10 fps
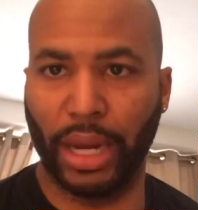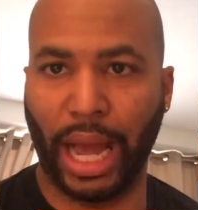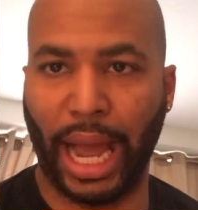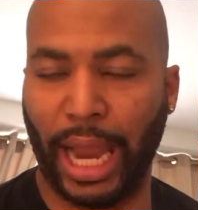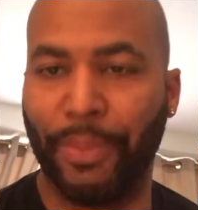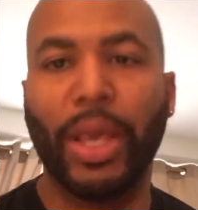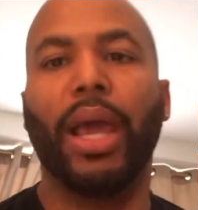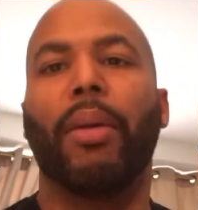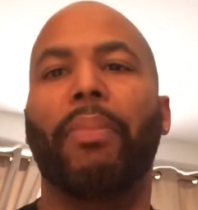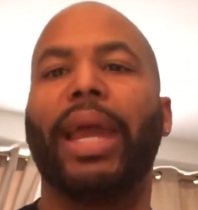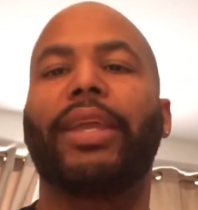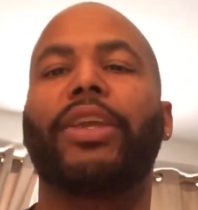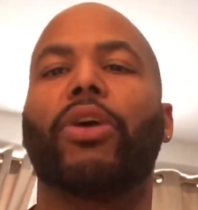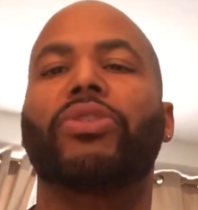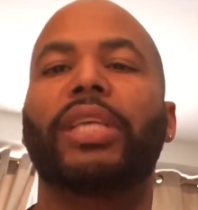it. All right,
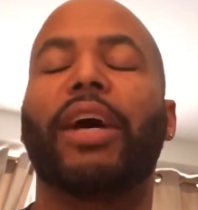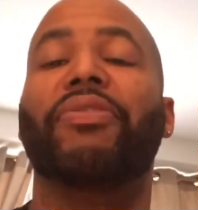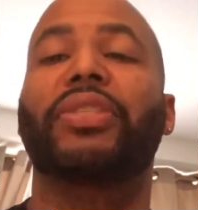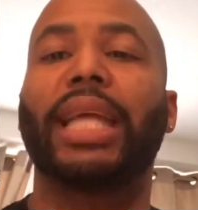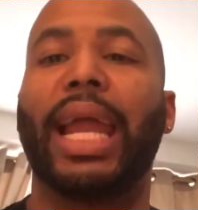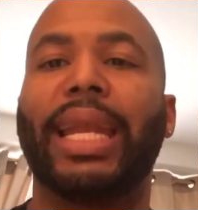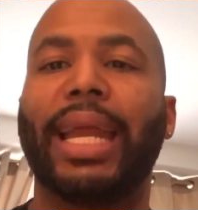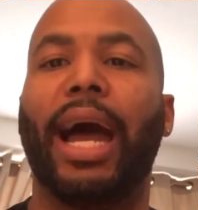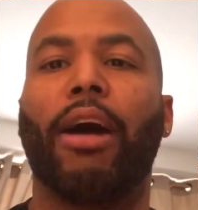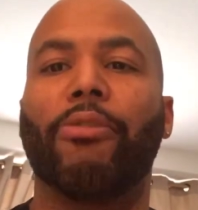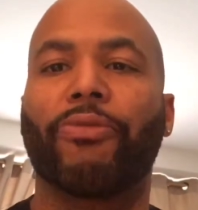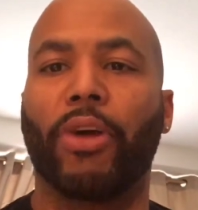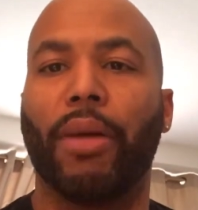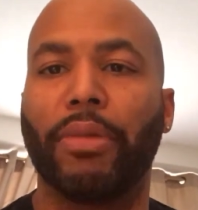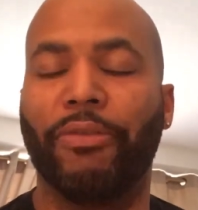make yourself stand out
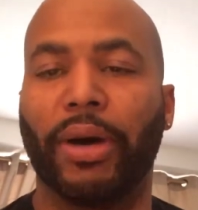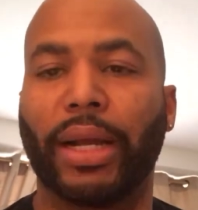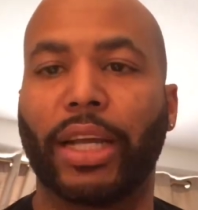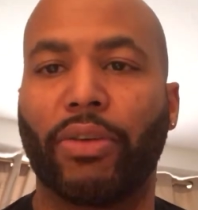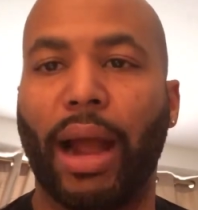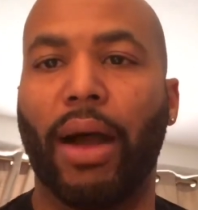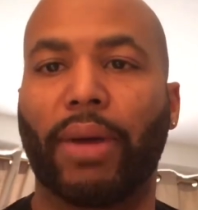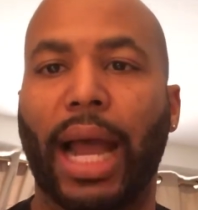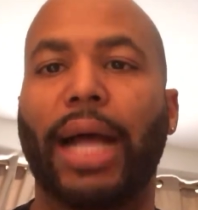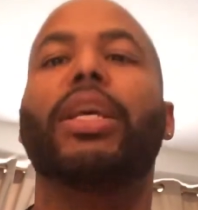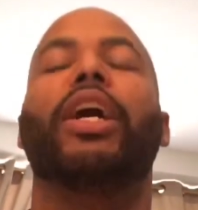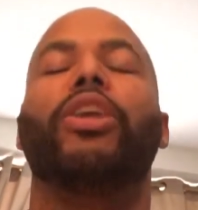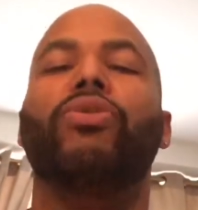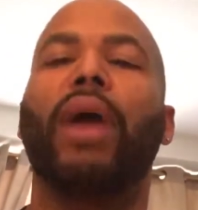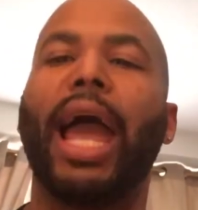from the fucking crowd, guys.
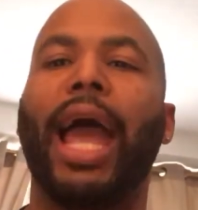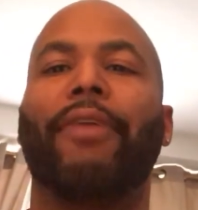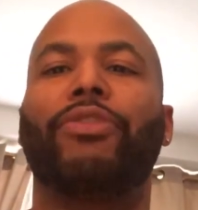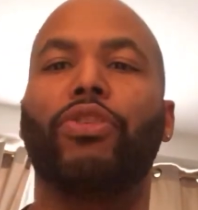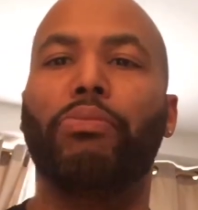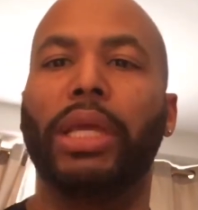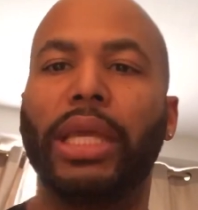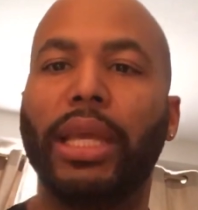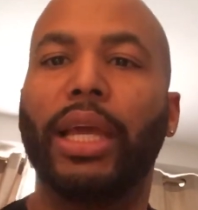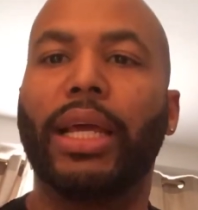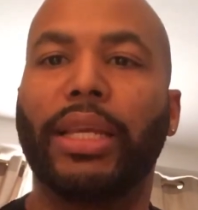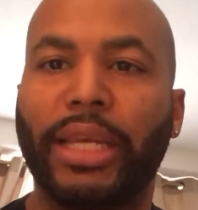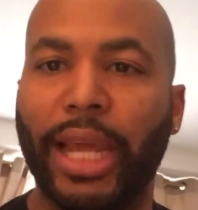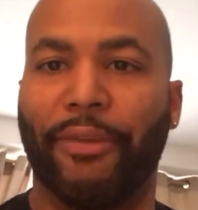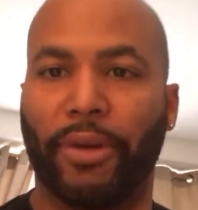You have to be
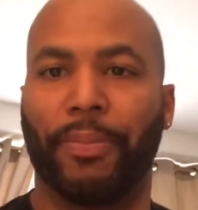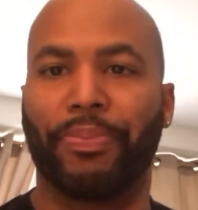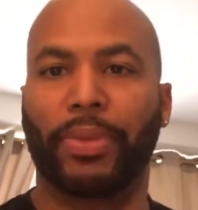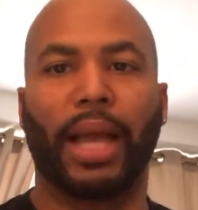different.